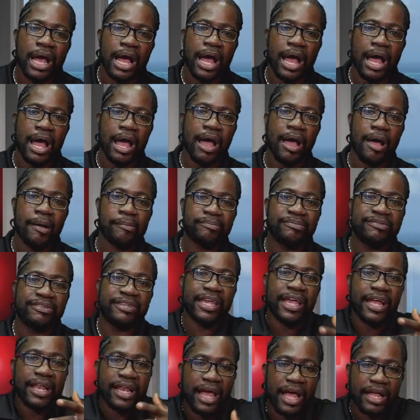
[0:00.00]

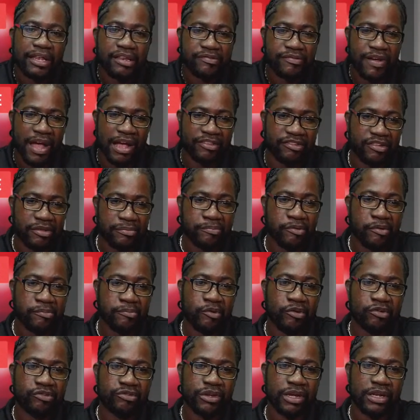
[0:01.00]
tailor the vaccine
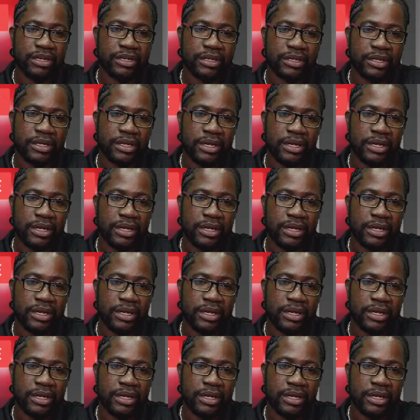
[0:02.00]
promotion,